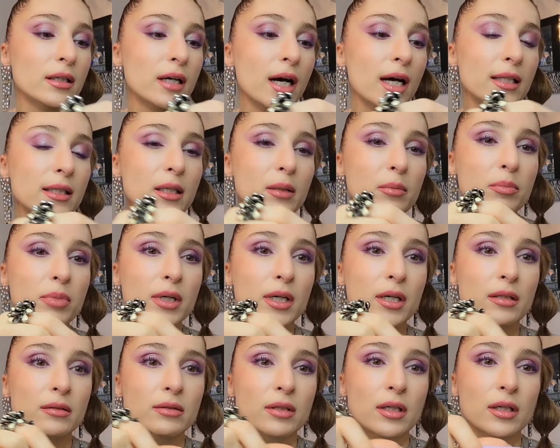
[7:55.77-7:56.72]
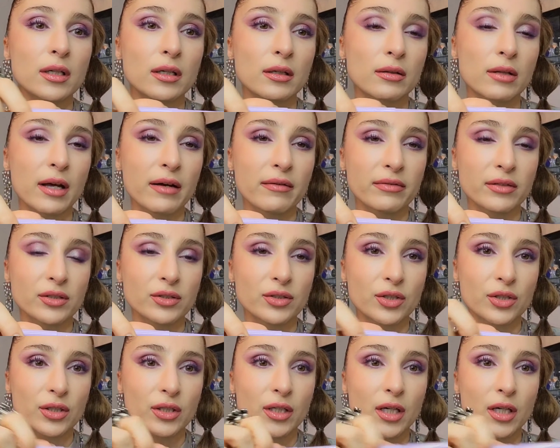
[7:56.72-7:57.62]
Annabelle, a lavender